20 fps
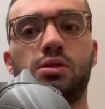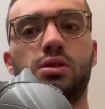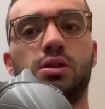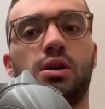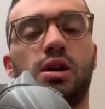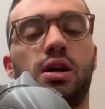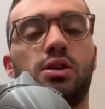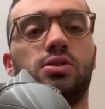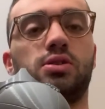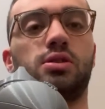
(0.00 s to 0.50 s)
The
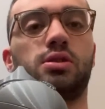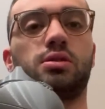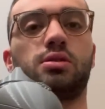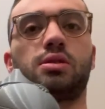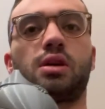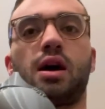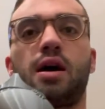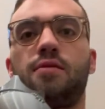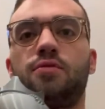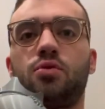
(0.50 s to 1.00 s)
guy just does
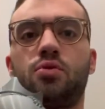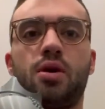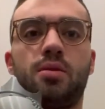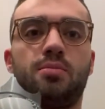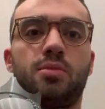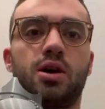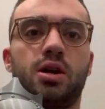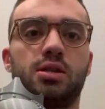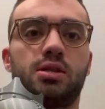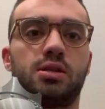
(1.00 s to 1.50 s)
not have the right
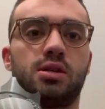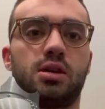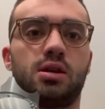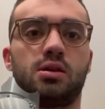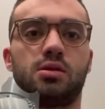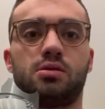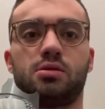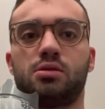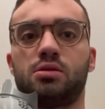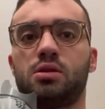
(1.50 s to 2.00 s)
mindset.